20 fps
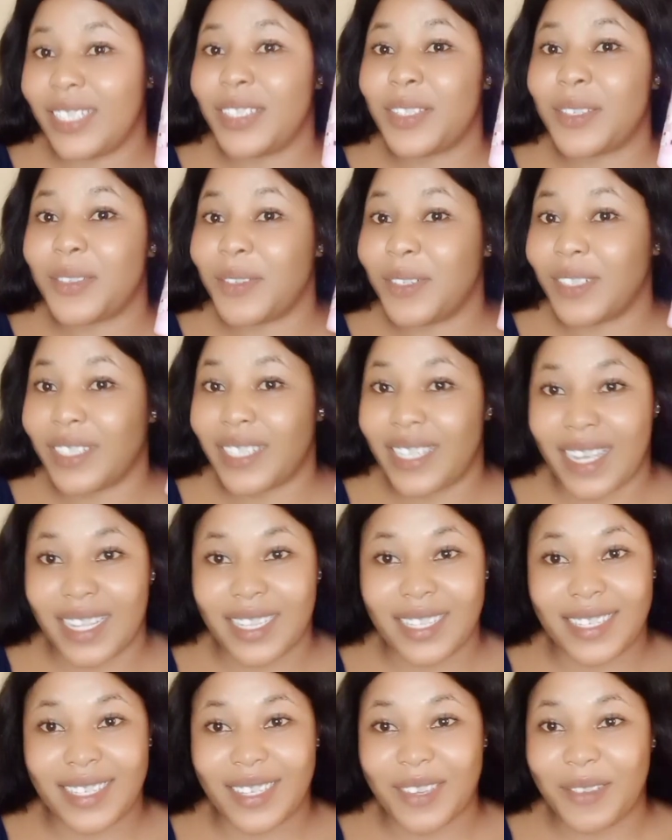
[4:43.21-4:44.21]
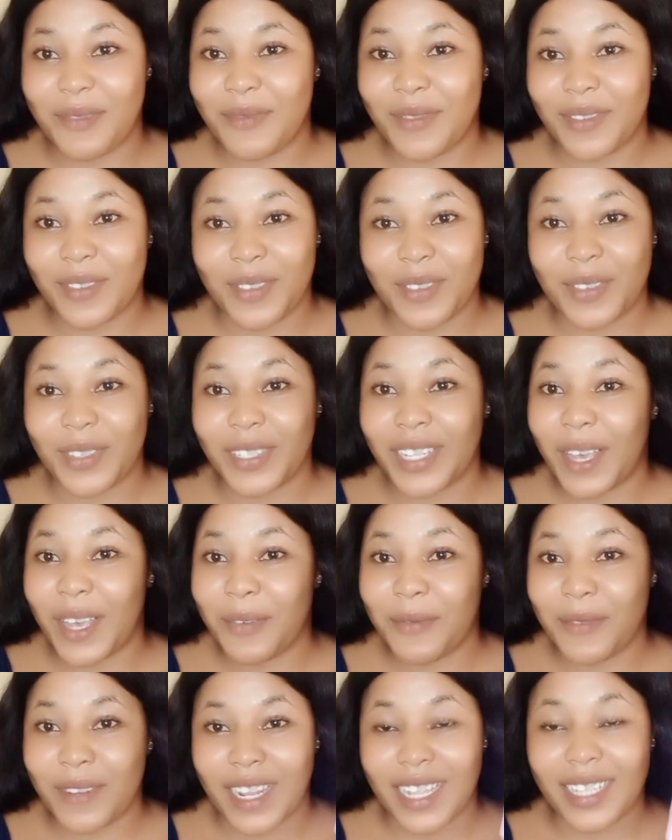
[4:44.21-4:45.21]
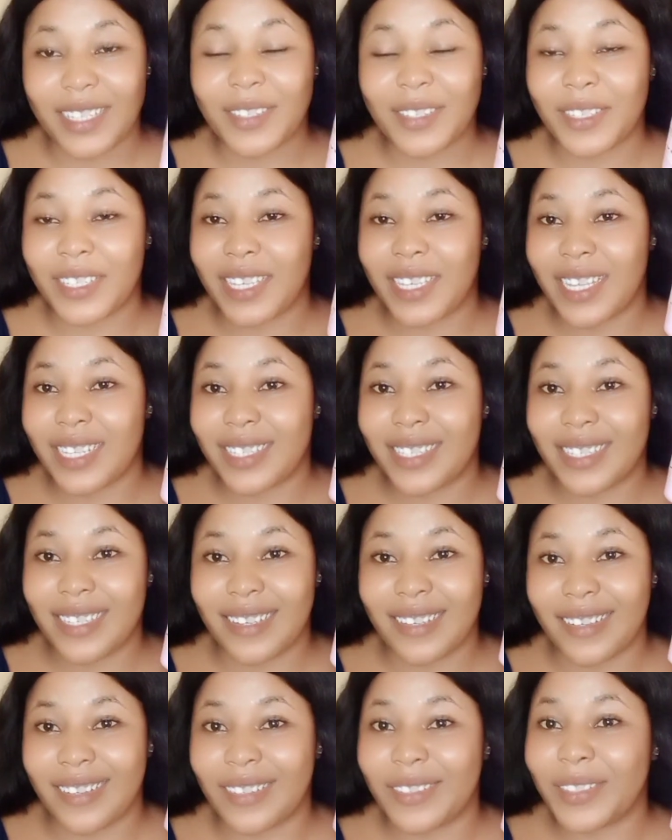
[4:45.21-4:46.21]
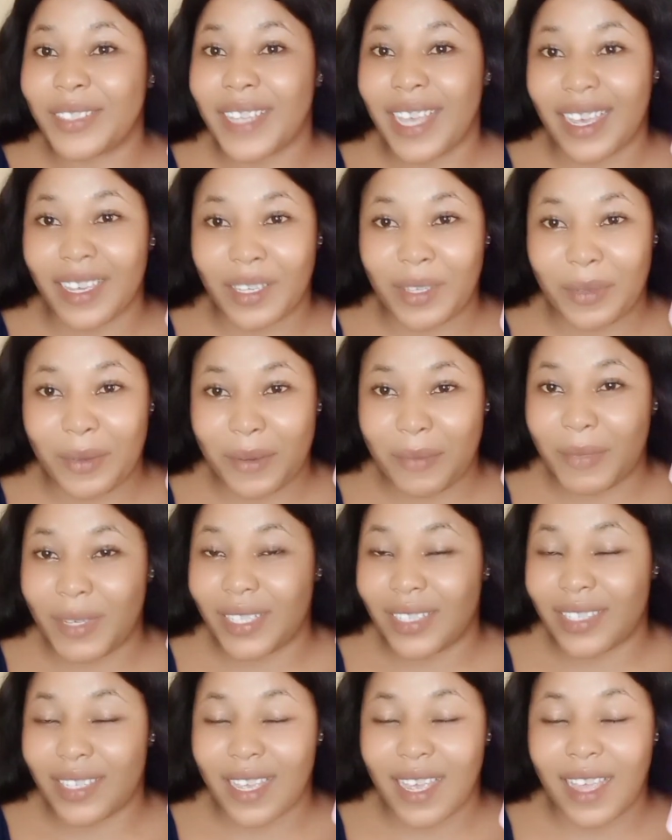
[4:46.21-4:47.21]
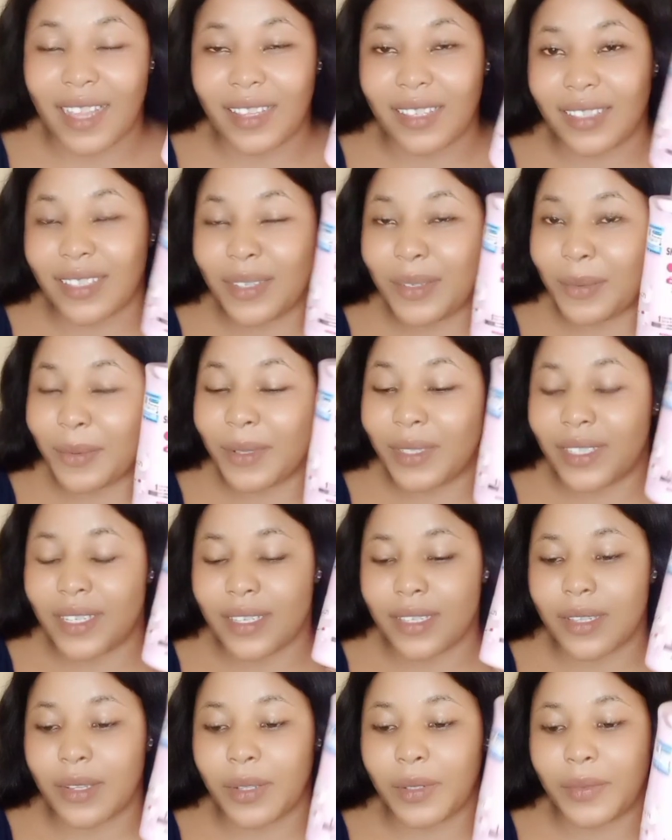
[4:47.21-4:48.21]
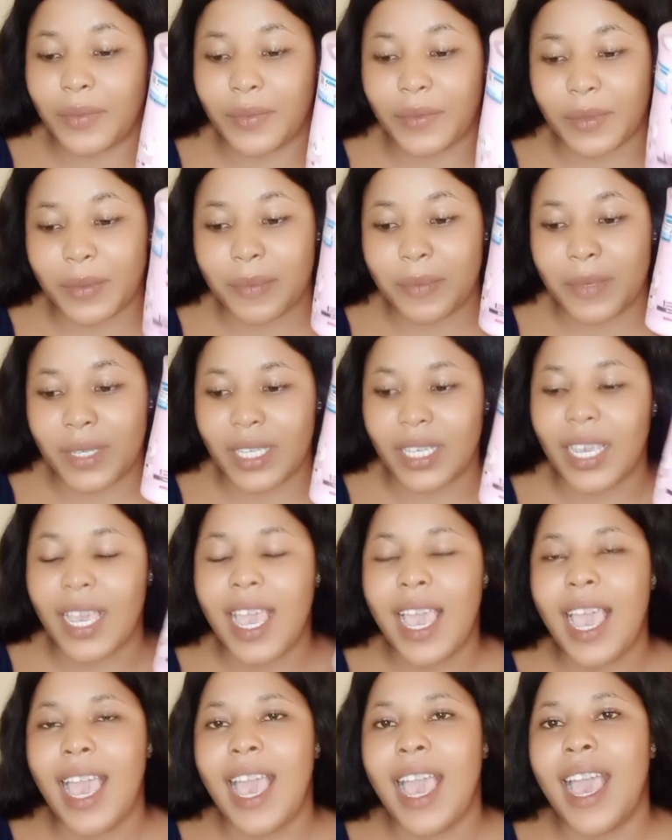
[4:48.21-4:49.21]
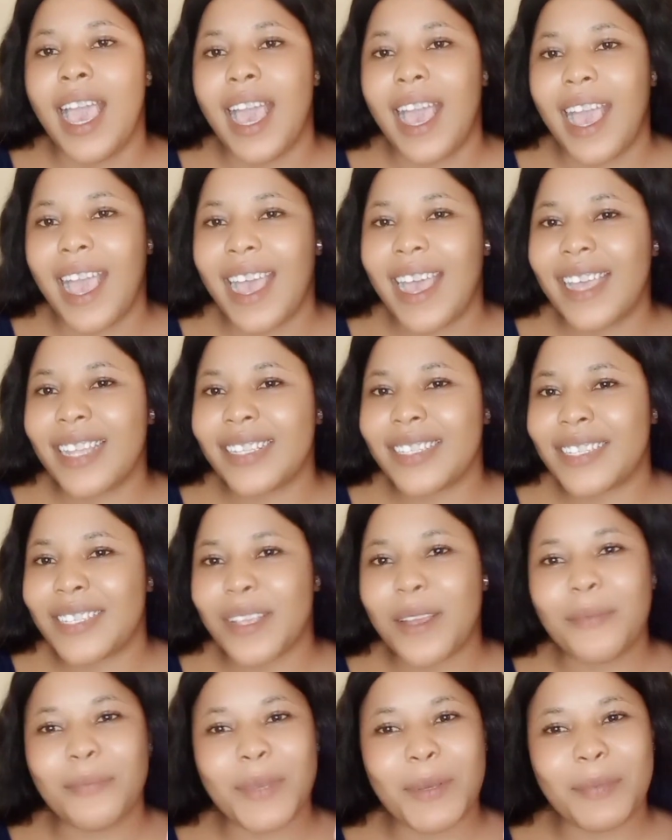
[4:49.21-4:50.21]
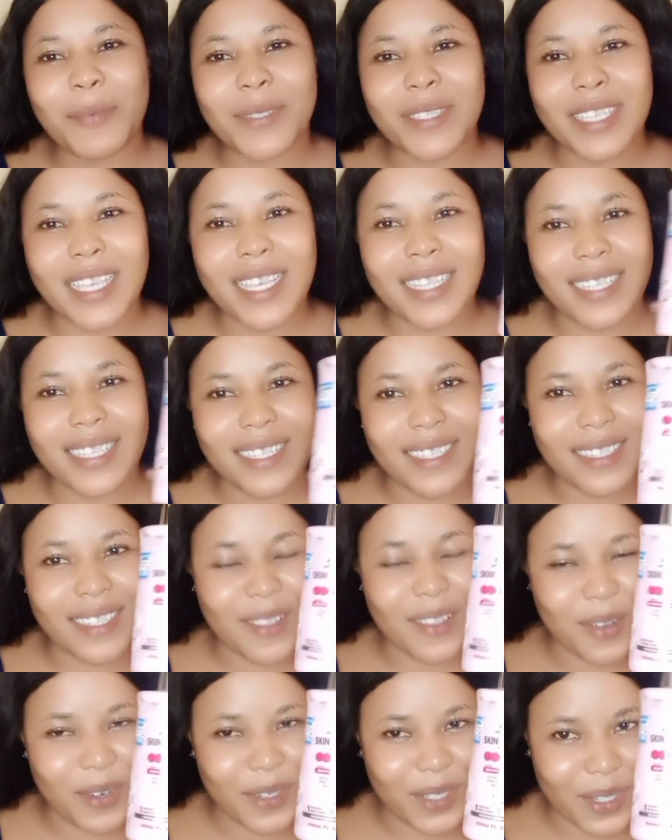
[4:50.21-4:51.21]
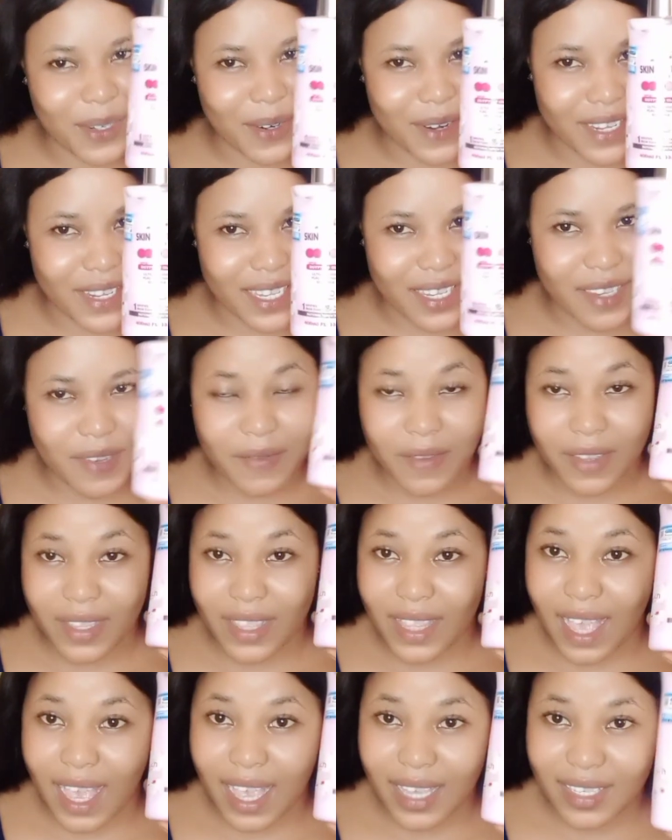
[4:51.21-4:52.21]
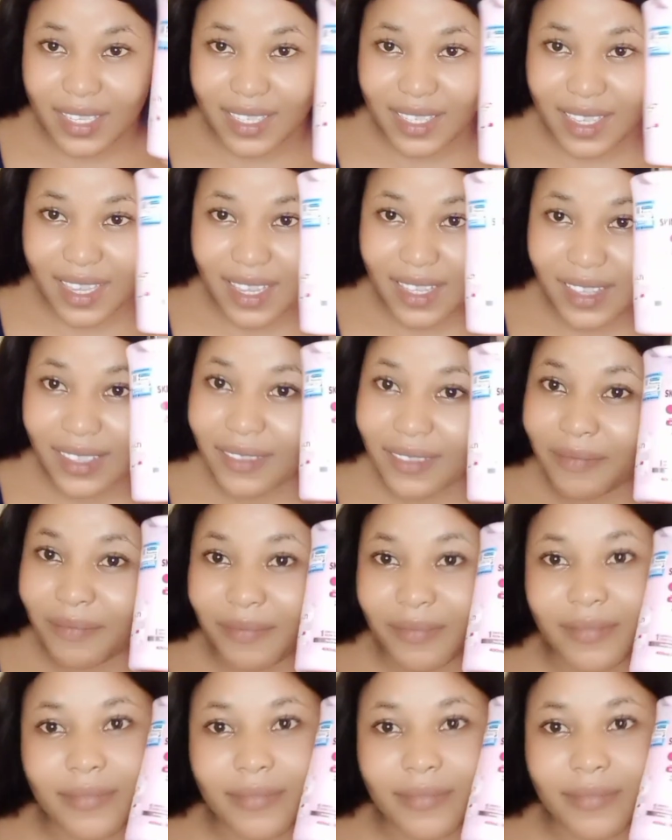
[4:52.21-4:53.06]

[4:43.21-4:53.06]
I need to get another one. I need to get another cream inside, and this one is not for me. And some people say this lotion is for dark skin.